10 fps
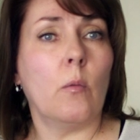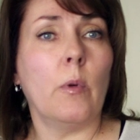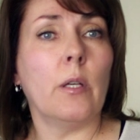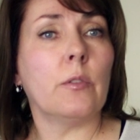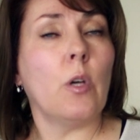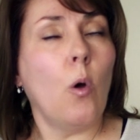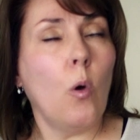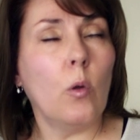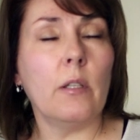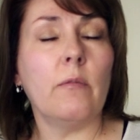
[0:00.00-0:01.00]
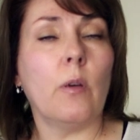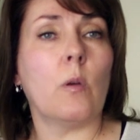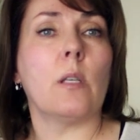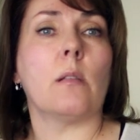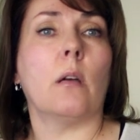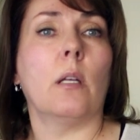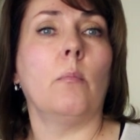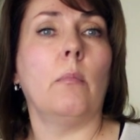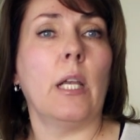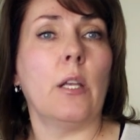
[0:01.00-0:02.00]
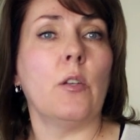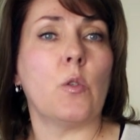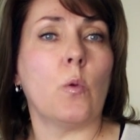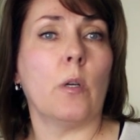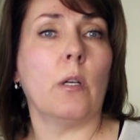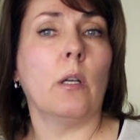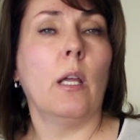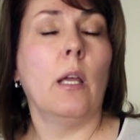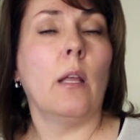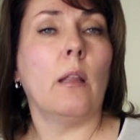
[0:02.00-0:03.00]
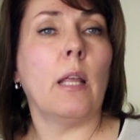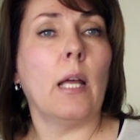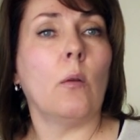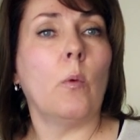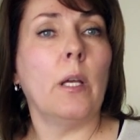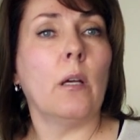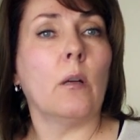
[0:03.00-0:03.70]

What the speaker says: We are totally focused on making sure that we